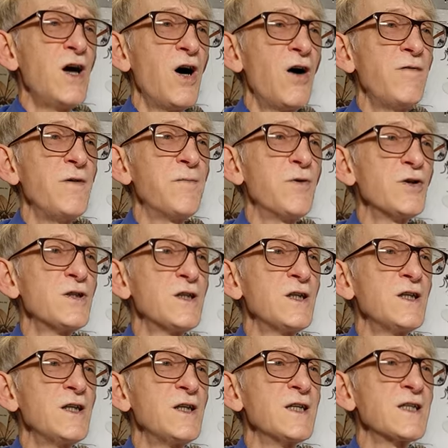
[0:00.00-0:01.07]

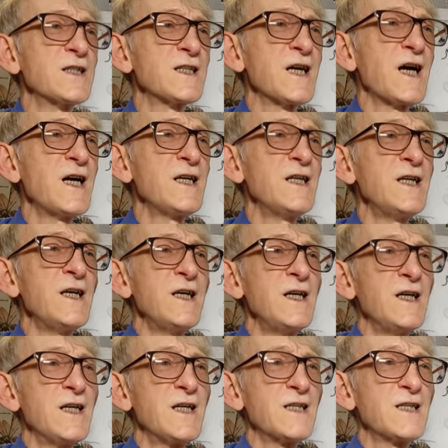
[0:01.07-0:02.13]
ovipositing inside
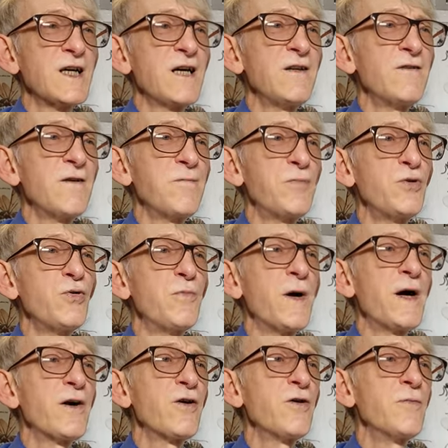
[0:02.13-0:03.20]
the
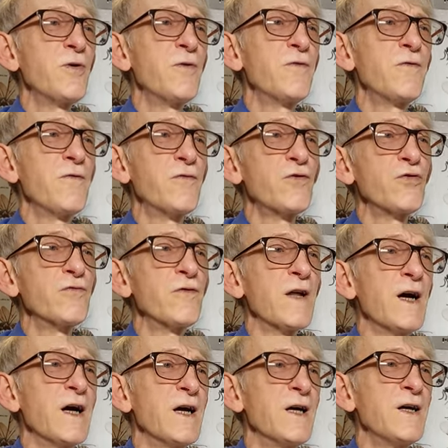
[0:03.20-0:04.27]
puparium of a fruit
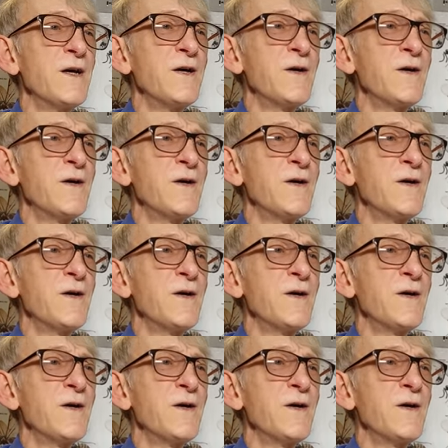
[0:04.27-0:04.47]
fly.